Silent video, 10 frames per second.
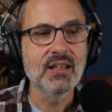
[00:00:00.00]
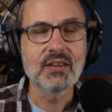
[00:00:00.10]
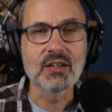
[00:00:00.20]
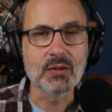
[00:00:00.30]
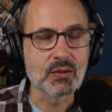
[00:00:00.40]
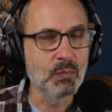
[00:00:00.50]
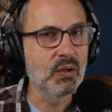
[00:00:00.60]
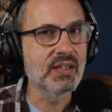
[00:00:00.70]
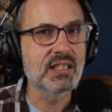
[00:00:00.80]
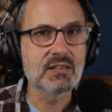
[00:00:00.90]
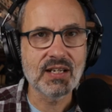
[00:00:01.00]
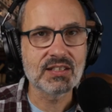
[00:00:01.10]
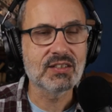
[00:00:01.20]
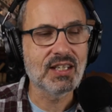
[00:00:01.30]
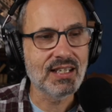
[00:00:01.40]
They're moving as fast
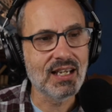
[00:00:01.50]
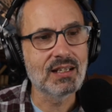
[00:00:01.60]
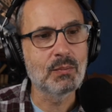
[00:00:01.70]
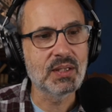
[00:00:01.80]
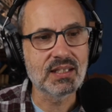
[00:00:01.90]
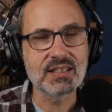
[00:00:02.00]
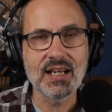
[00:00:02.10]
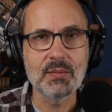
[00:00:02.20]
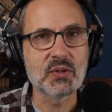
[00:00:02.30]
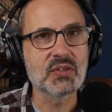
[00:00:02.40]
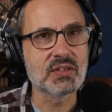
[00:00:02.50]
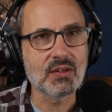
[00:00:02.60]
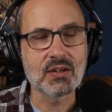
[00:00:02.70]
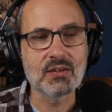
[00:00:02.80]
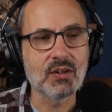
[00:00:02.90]
as they can, but the scammers
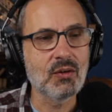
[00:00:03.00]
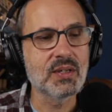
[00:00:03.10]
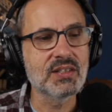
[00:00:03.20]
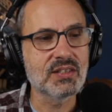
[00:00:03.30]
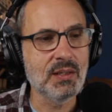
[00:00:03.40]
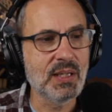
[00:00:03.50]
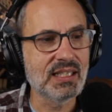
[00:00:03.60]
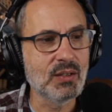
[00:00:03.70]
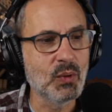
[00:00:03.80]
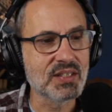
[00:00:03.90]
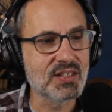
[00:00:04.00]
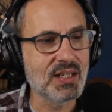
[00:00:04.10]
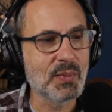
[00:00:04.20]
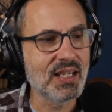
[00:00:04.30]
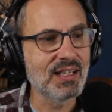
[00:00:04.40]
are always seemingly one
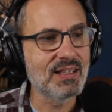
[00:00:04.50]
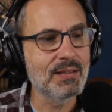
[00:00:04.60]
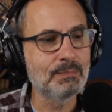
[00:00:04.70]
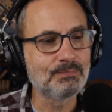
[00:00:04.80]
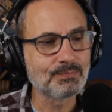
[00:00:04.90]
step ahead of them.